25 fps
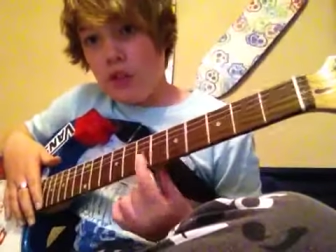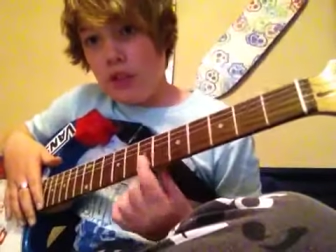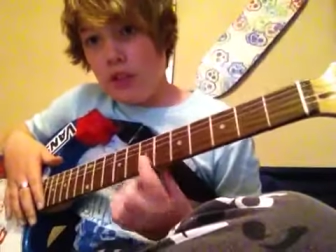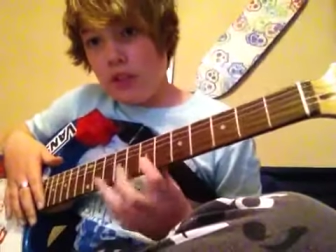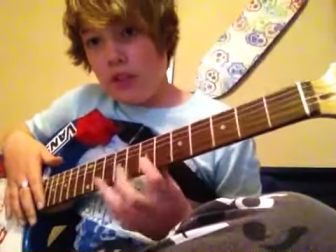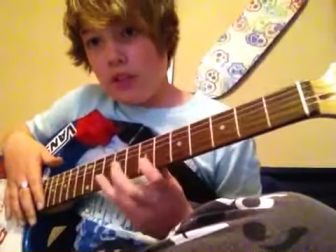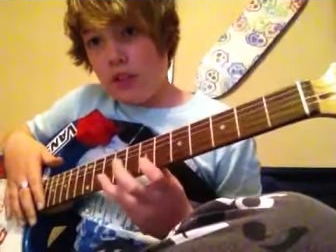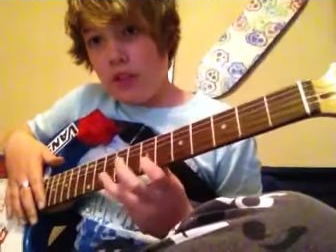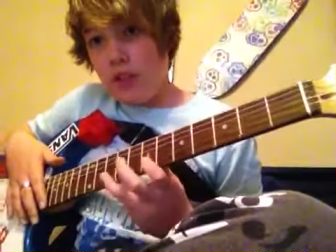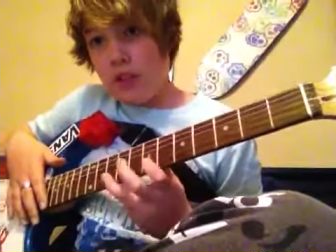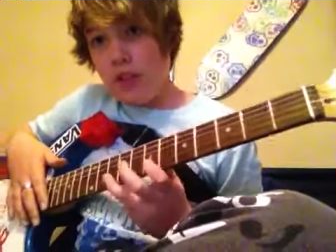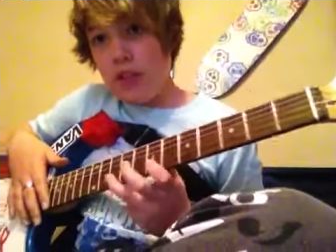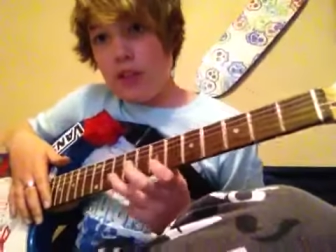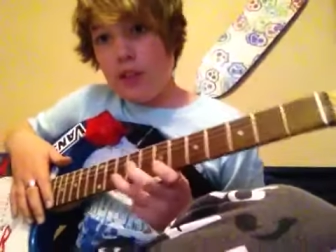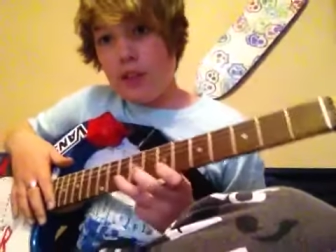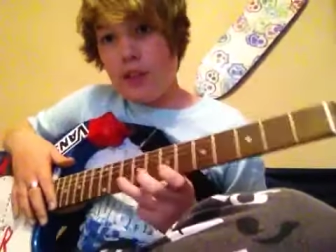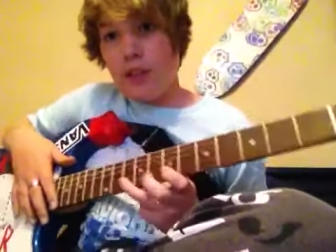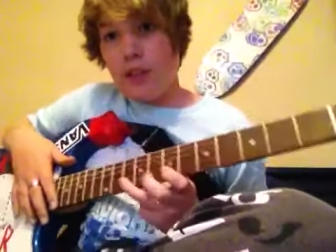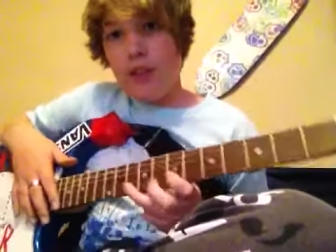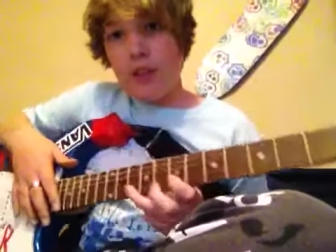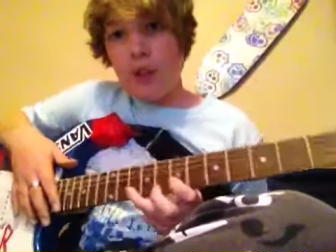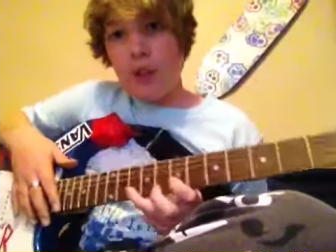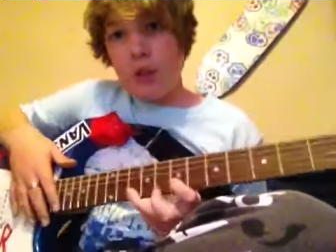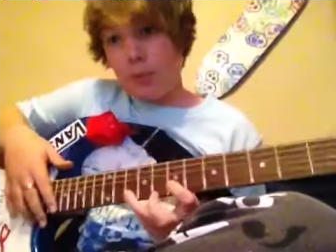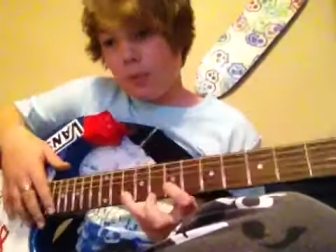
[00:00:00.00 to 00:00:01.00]
and
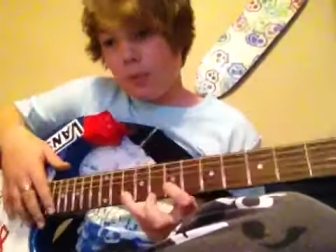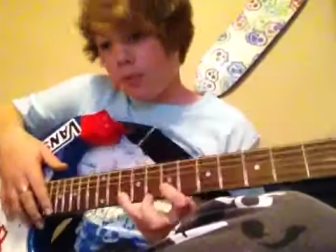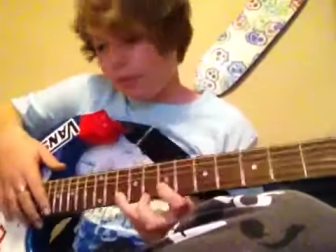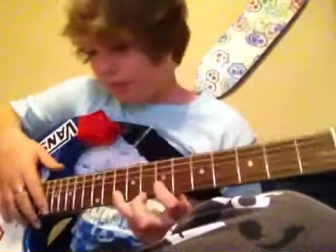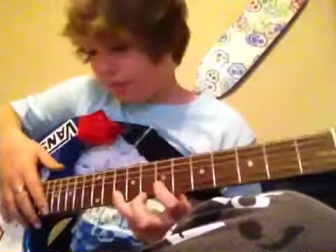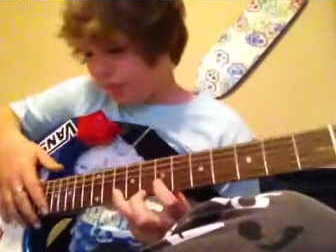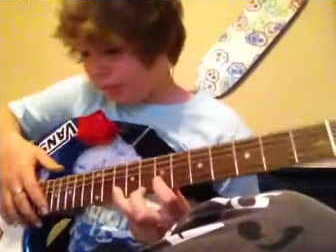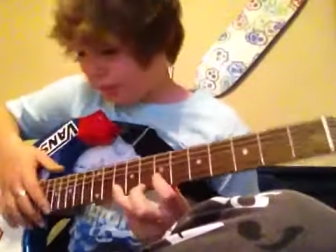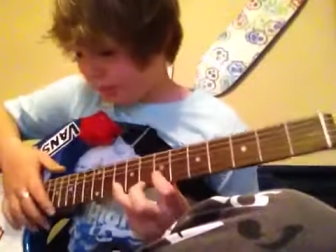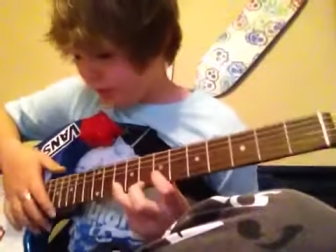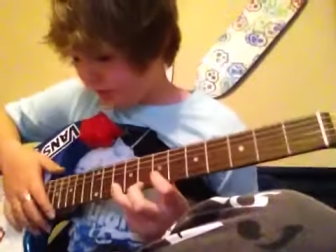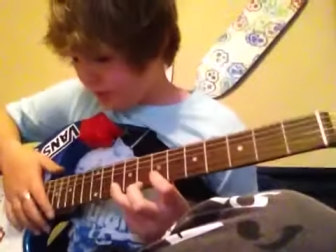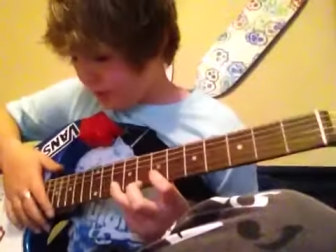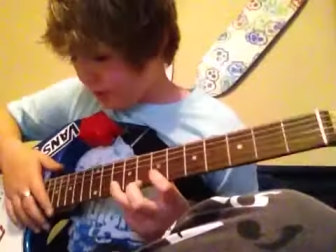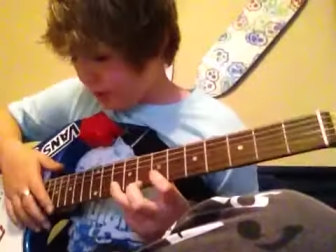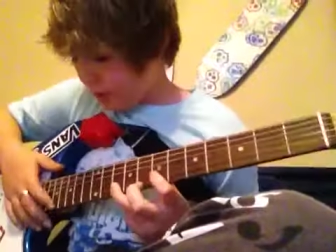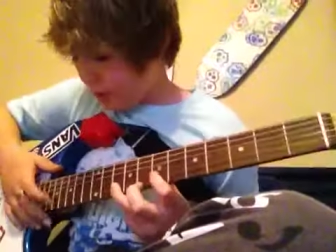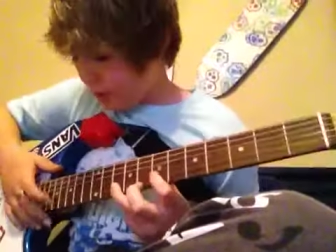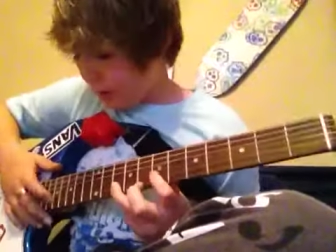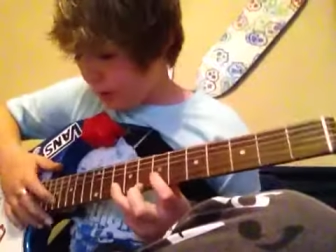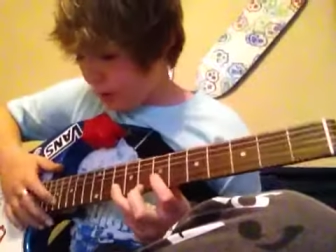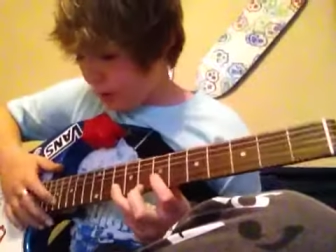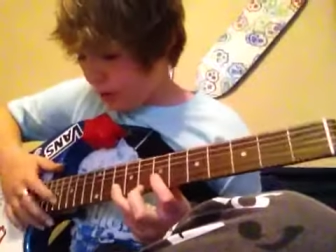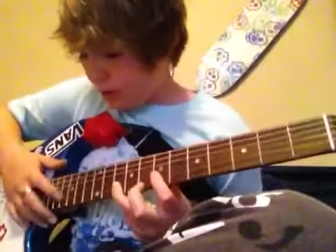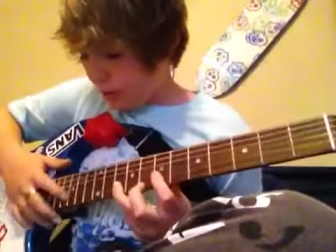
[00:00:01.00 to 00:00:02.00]

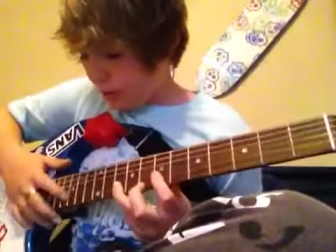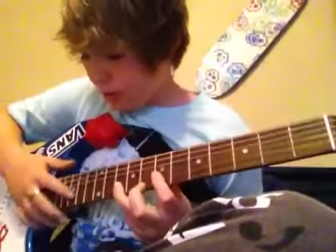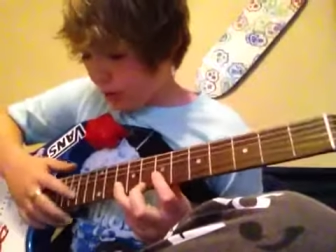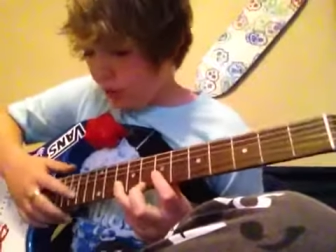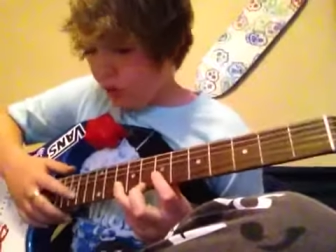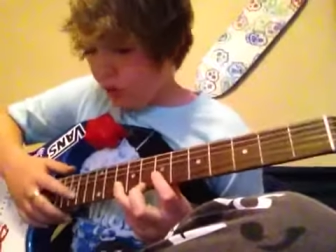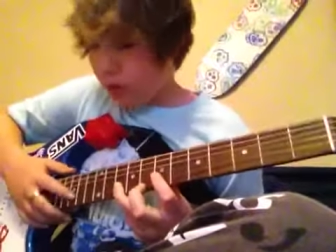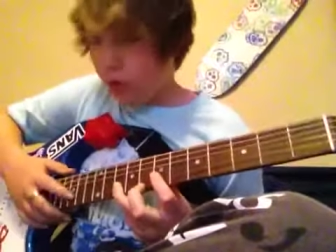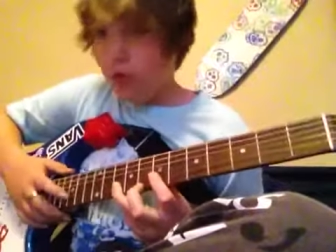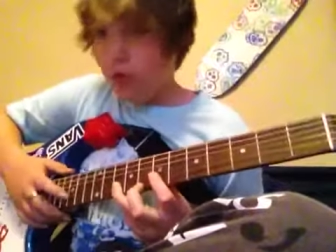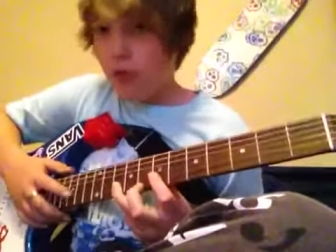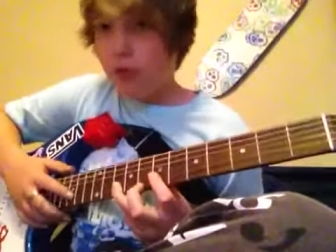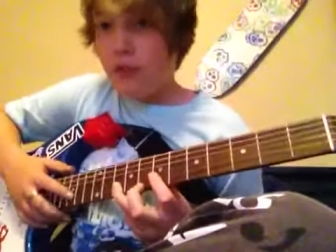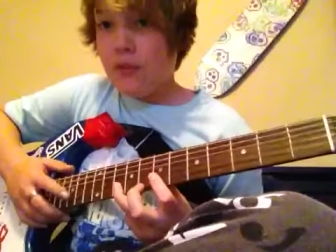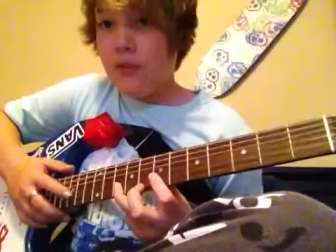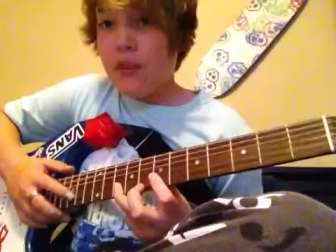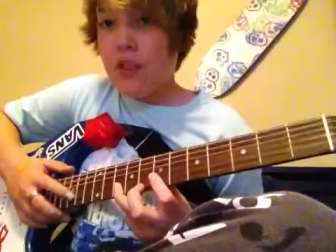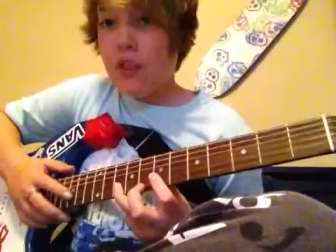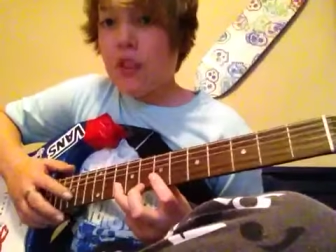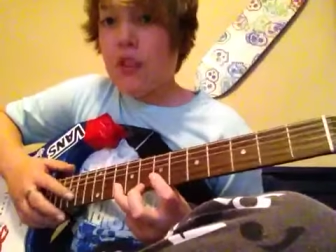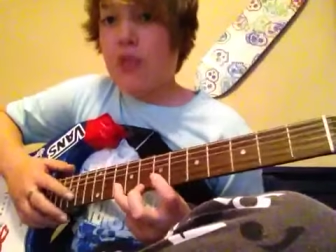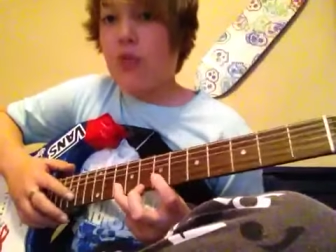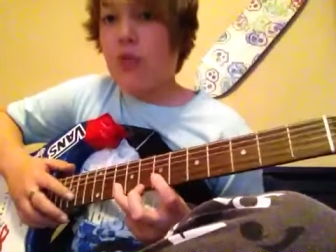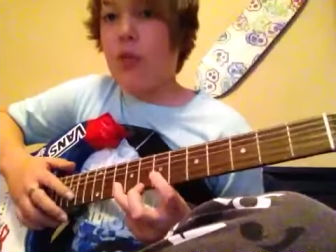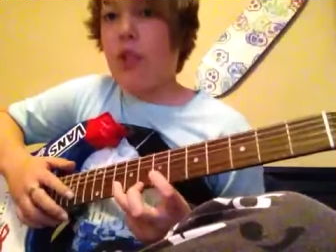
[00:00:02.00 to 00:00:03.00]
10th, but you're on the
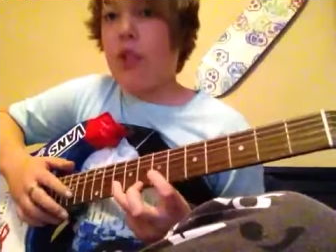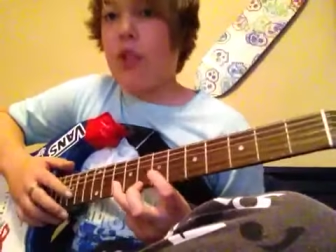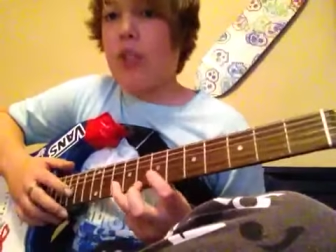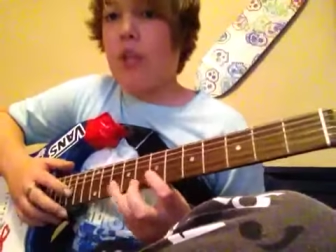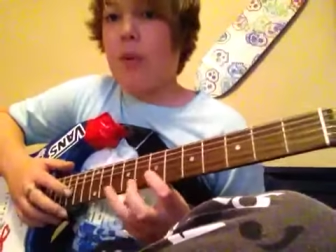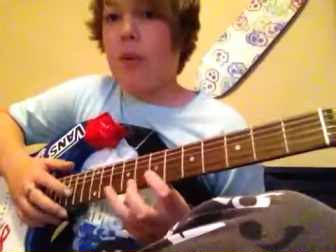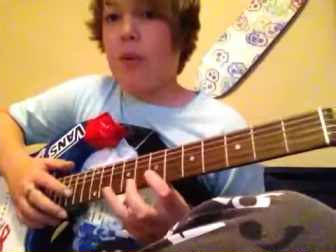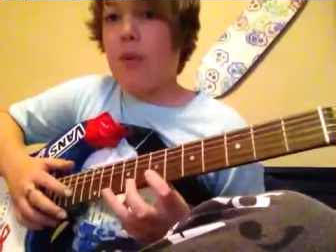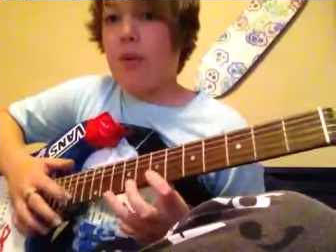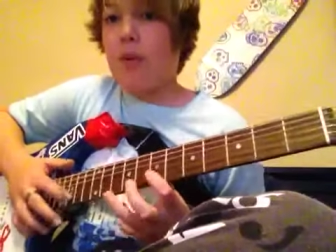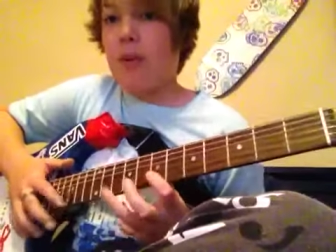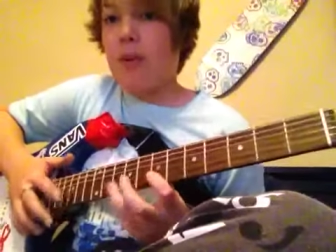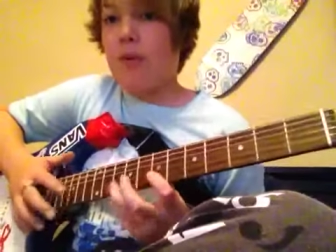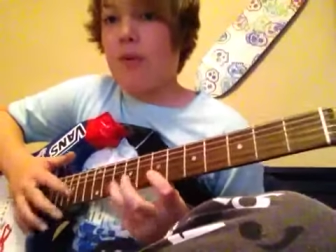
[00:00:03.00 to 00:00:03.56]
15th fret tapping.